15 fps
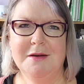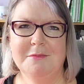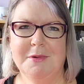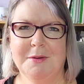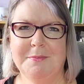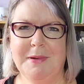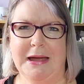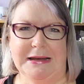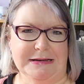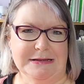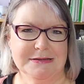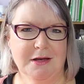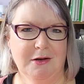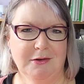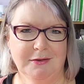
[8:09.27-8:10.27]
My
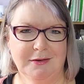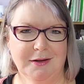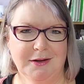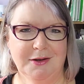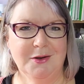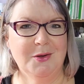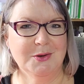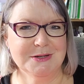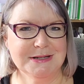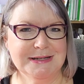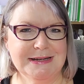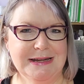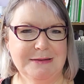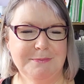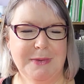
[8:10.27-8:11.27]
patterns aren't like learn to
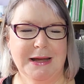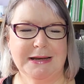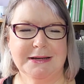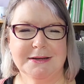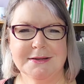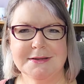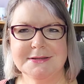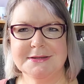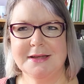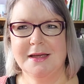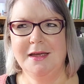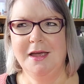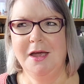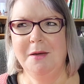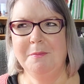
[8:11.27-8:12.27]
knit patterns.
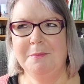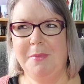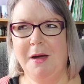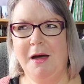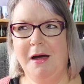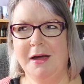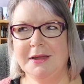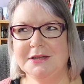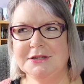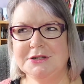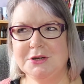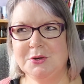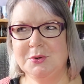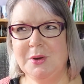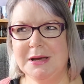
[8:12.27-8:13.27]
But I
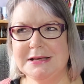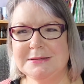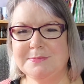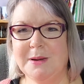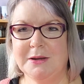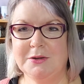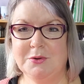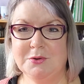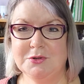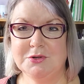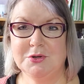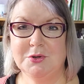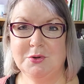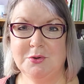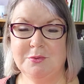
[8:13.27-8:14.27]
do expect you
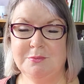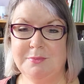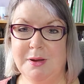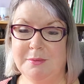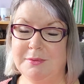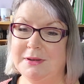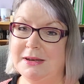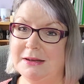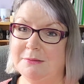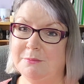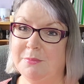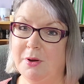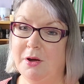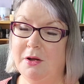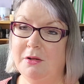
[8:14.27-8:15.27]
to be able to knit
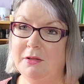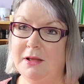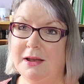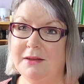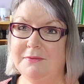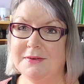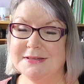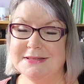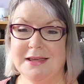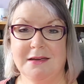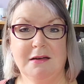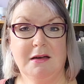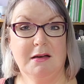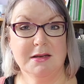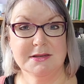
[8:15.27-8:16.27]
and purl. And if I say
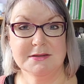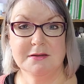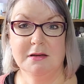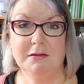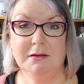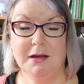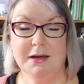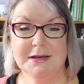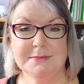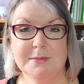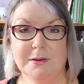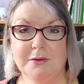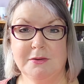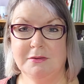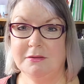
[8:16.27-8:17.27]
cast on, I
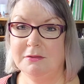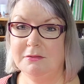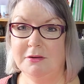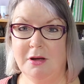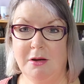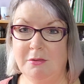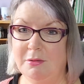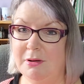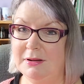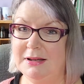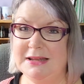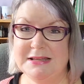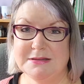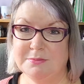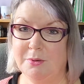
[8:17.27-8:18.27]
expect you to know at
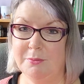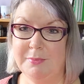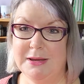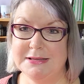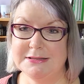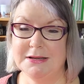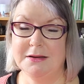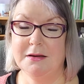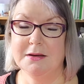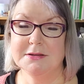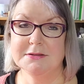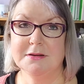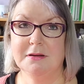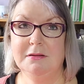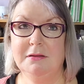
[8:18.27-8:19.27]
least one basic
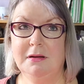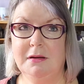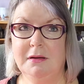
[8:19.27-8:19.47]
cast on